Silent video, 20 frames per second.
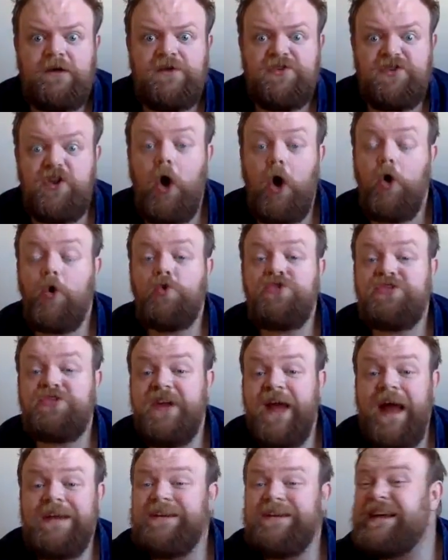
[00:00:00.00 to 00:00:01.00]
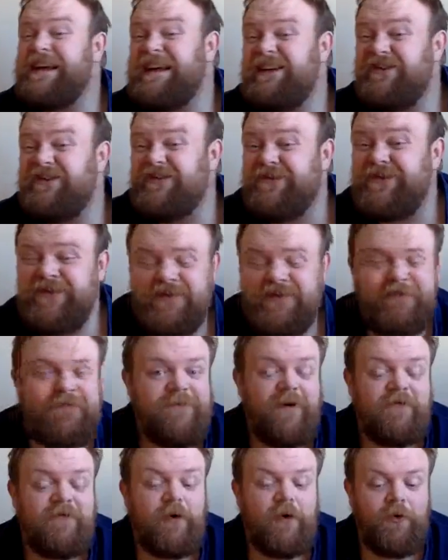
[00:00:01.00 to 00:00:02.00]
Soles and eels,
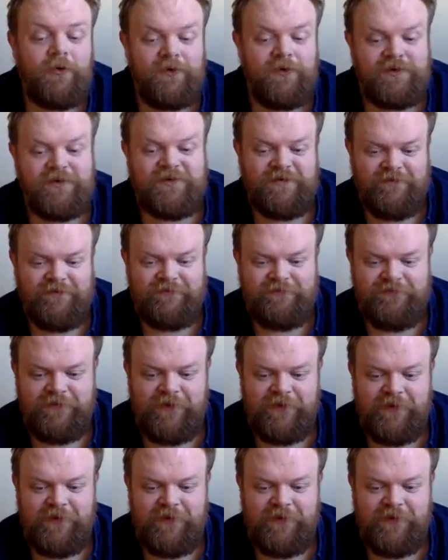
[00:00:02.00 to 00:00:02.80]
of course,